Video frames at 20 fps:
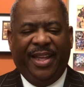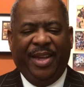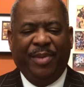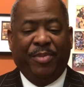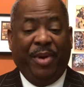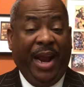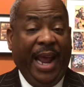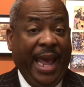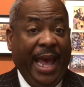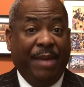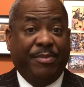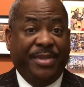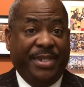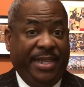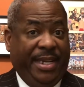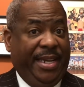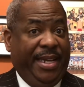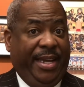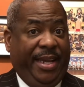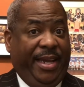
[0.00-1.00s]
Perhaps
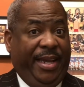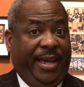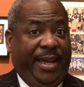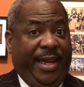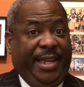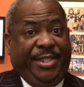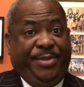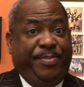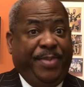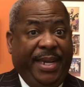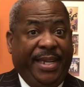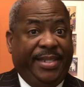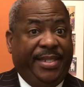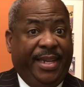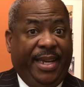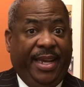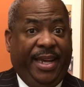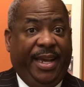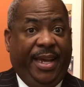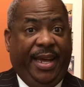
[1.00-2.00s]
it's
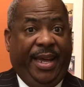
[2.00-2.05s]
been